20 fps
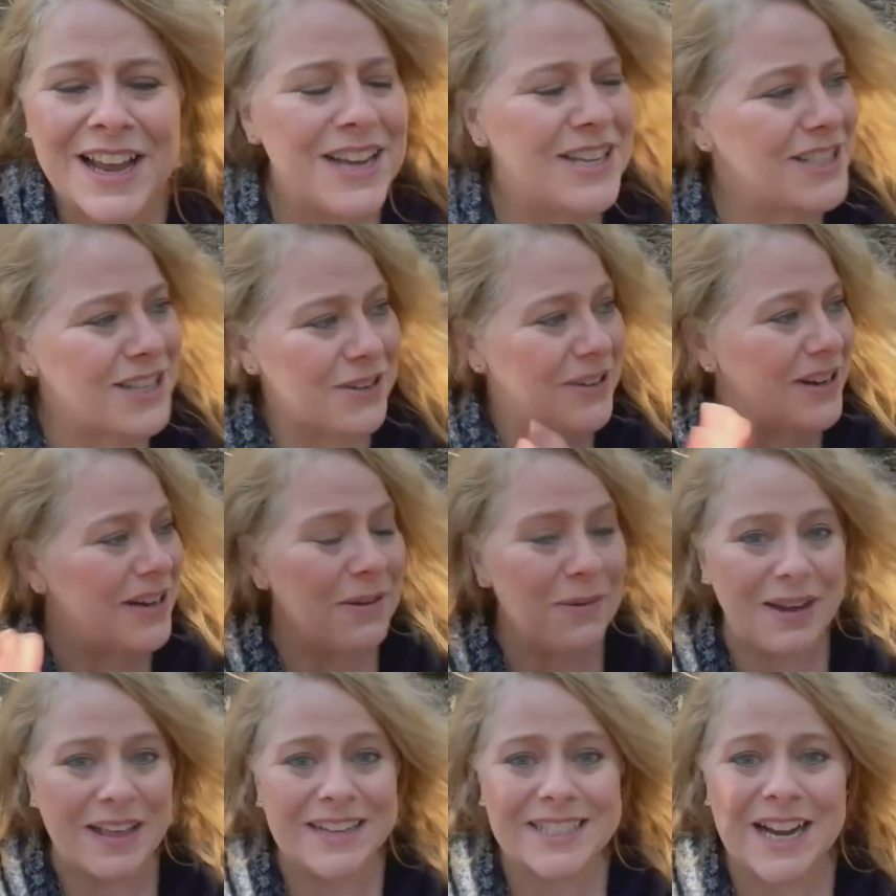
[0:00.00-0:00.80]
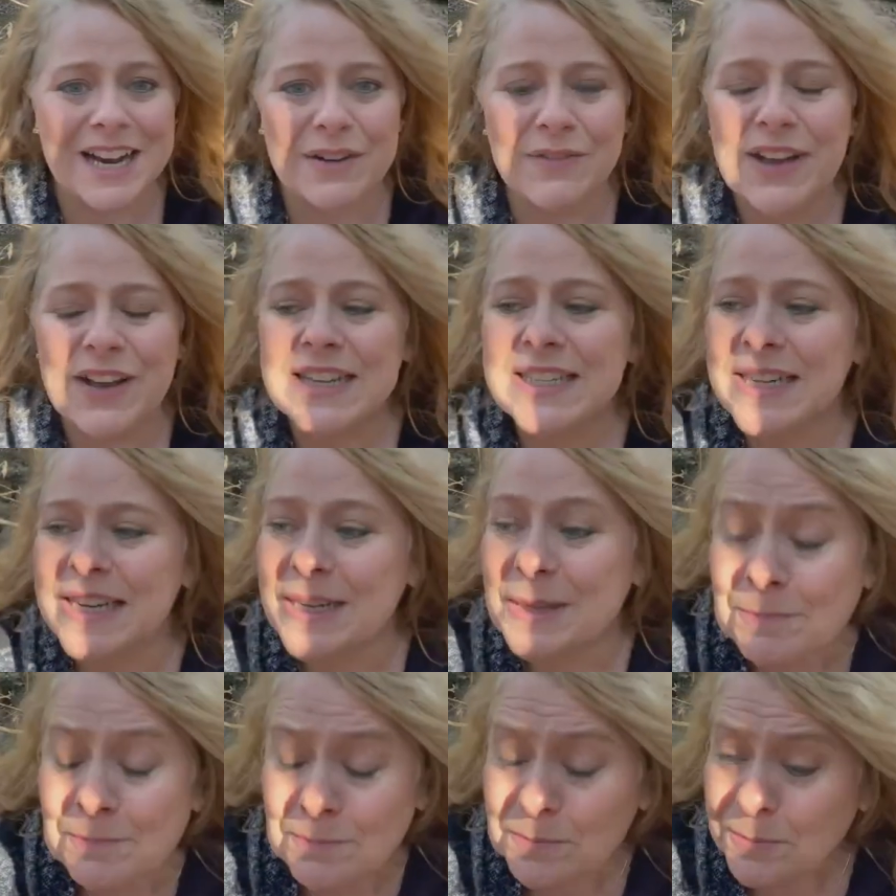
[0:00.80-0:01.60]
So anyway, that's kind of
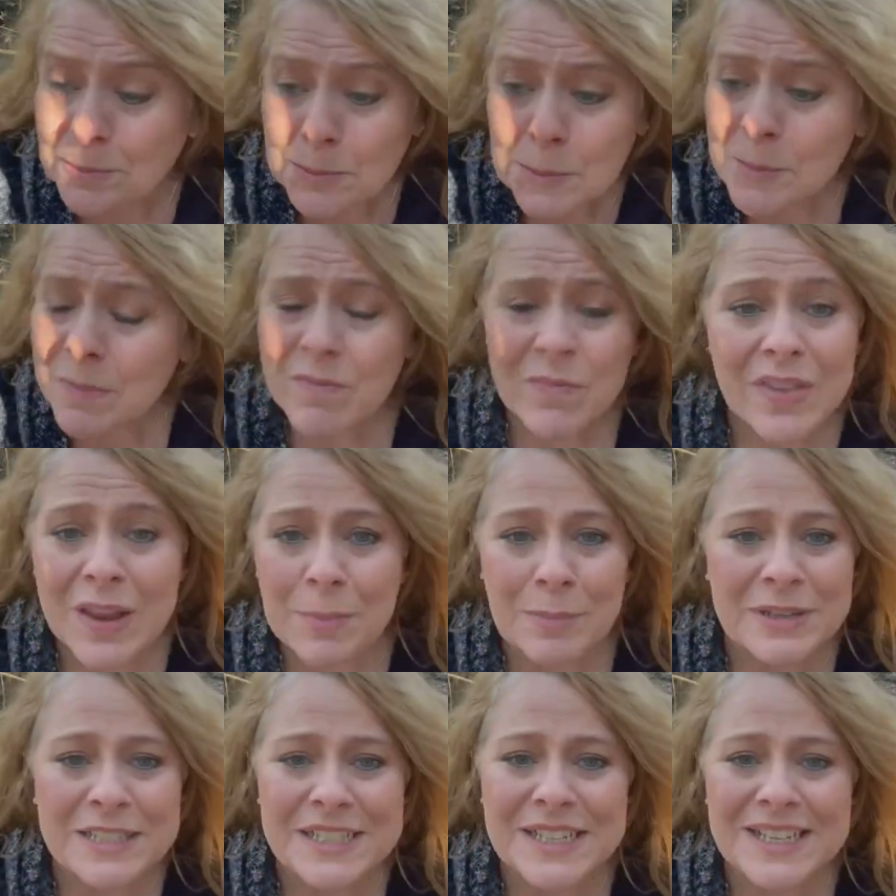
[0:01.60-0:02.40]
fascinating. But